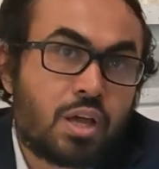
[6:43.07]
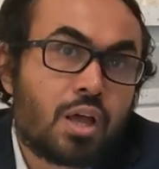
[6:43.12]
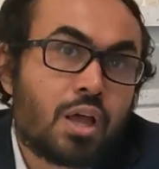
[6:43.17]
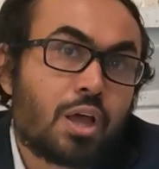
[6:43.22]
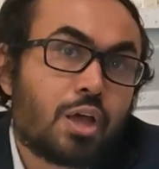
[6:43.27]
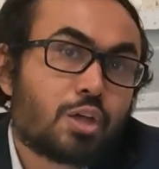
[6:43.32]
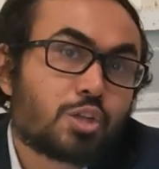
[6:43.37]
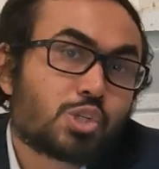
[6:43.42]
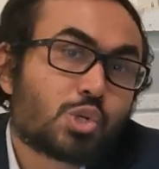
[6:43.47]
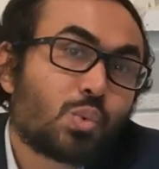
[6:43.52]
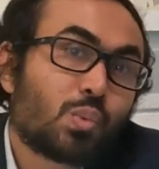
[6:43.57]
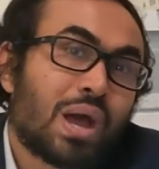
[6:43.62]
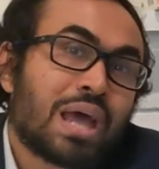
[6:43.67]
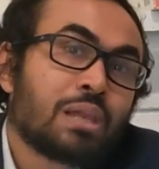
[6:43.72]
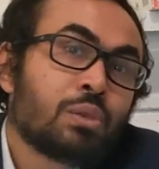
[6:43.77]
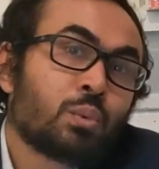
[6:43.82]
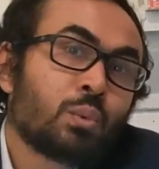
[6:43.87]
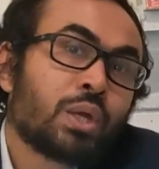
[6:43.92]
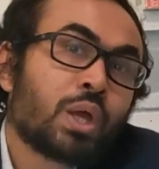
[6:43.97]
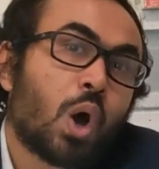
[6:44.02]
So while
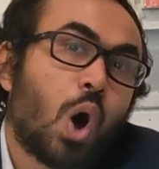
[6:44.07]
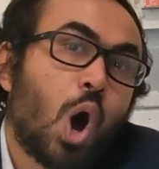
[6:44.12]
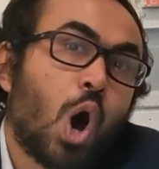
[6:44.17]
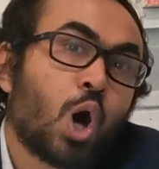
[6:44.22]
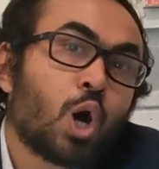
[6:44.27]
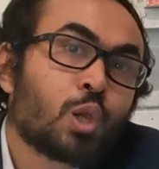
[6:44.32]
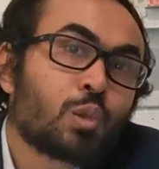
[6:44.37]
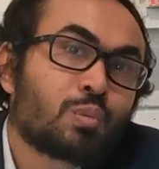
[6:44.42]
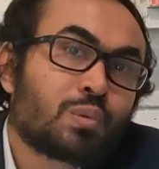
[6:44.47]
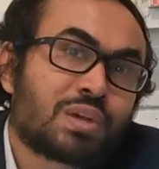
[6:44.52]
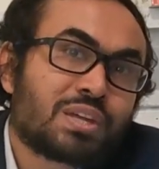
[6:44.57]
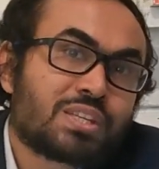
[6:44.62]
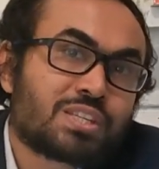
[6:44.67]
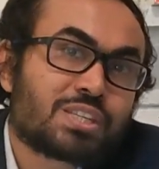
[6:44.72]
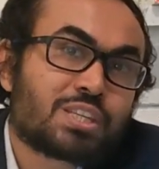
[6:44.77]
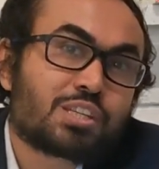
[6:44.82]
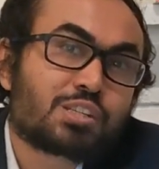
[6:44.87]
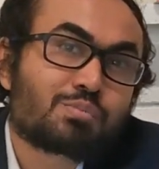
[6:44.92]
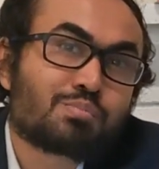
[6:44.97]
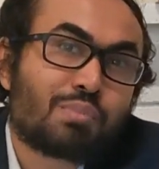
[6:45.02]
we all face this
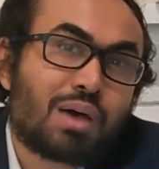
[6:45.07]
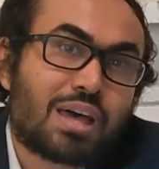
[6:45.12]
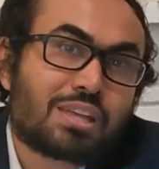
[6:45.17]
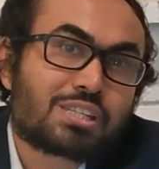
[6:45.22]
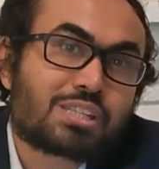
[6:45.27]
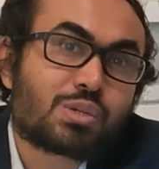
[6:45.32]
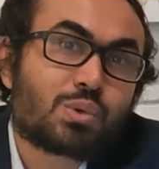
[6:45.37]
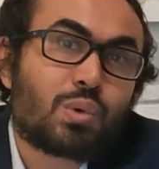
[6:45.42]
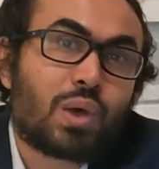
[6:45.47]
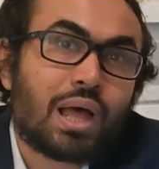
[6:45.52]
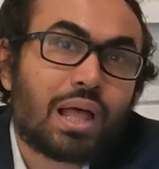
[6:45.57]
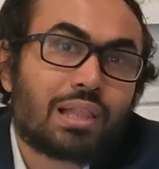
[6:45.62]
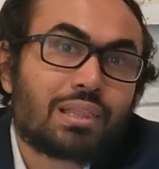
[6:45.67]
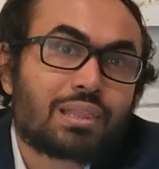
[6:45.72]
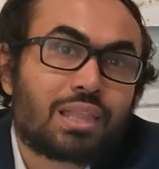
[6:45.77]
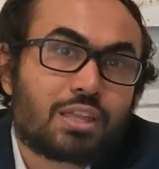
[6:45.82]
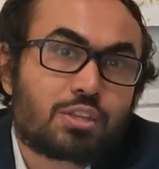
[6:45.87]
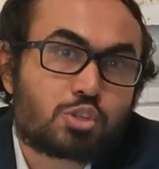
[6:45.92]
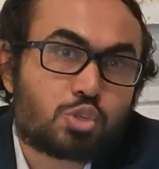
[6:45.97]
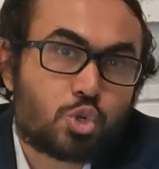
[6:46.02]
massive health and
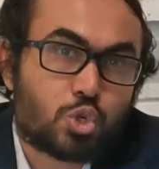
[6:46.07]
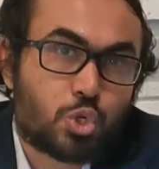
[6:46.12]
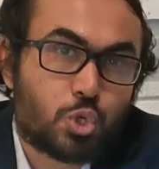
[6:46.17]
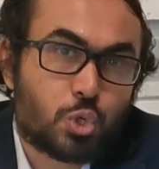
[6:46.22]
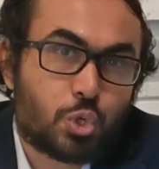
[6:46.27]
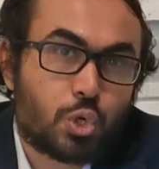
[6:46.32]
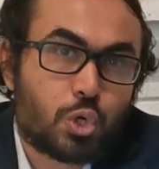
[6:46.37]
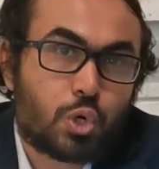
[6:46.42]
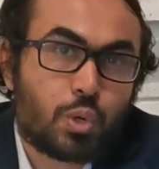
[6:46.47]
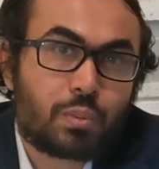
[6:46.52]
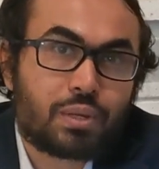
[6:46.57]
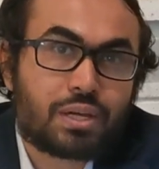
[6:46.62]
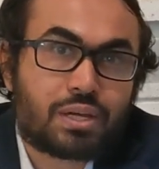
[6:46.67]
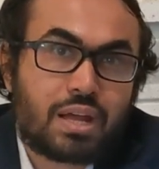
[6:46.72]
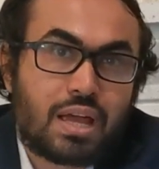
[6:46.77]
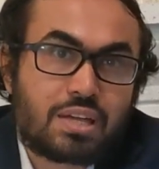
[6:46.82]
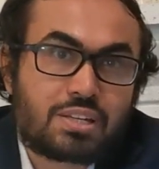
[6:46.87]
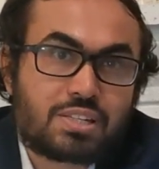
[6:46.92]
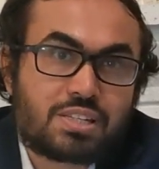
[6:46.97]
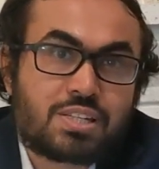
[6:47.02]
socio-economic
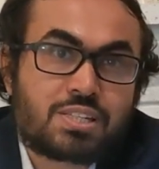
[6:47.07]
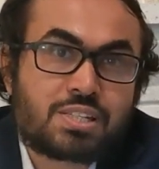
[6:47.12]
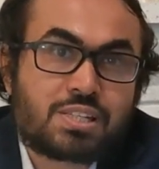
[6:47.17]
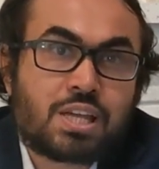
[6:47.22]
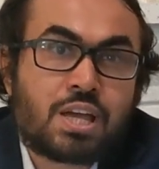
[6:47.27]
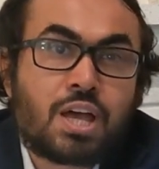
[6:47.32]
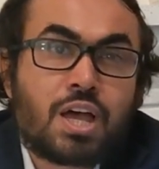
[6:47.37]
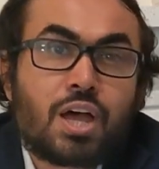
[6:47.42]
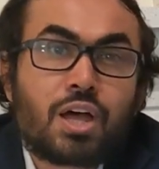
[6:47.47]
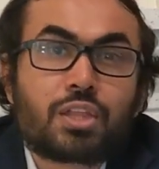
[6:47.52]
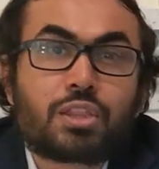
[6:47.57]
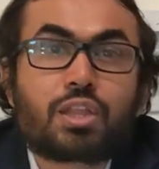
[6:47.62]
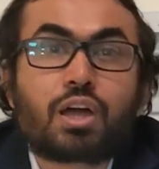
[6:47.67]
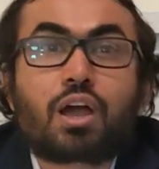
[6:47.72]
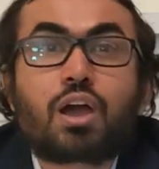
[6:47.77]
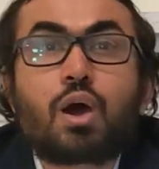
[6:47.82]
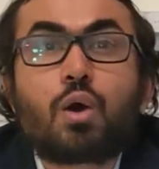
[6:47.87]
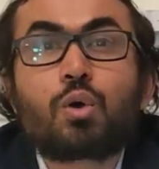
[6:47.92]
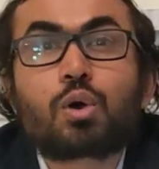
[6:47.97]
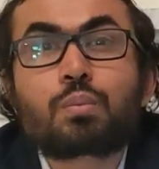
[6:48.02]
crisis, the
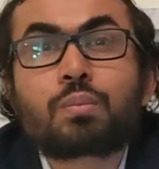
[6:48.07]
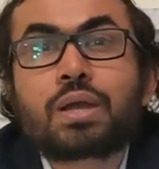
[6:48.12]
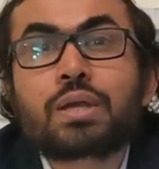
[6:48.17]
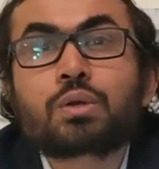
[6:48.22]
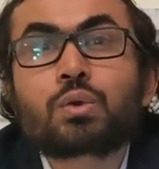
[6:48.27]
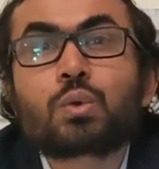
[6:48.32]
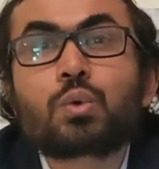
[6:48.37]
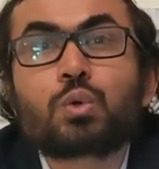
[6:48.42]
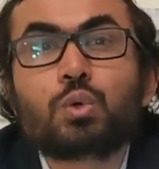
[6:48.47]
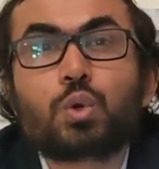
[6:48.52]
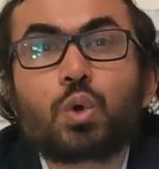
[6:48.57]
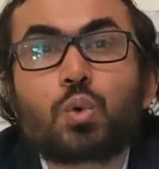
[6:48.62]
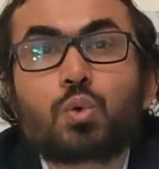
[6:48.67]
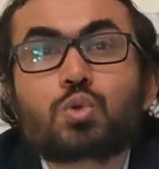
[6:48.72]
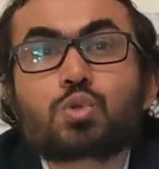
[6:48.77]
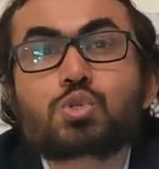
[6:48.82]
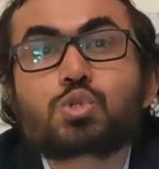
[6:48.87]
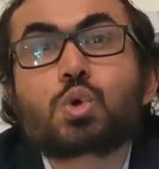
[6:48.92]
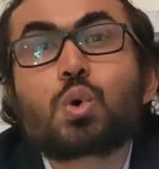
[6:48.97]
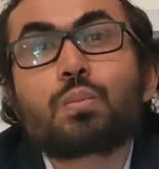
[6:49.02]
government could do
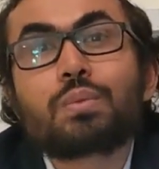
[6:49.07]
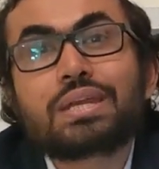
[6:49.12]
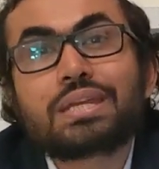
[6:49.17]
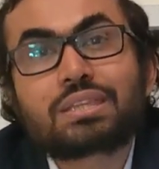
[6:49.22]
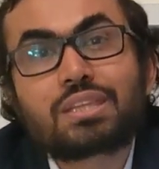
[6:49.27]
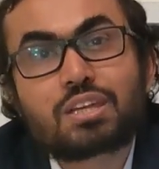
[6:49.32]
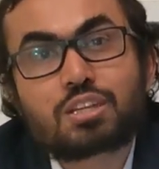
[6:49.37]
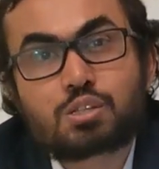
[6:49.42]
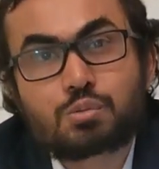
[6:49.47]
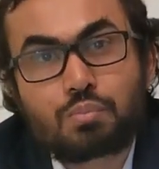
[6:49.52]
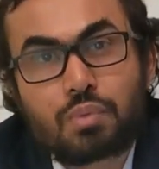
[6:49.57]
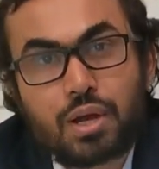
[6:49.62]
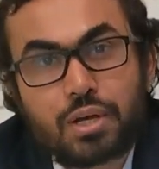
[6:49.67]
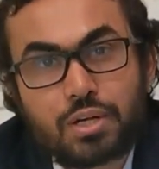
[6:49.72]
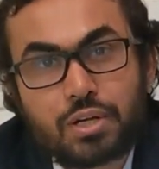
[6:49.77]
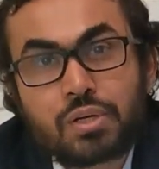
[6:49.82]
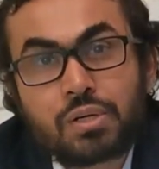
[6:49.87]
so many things better,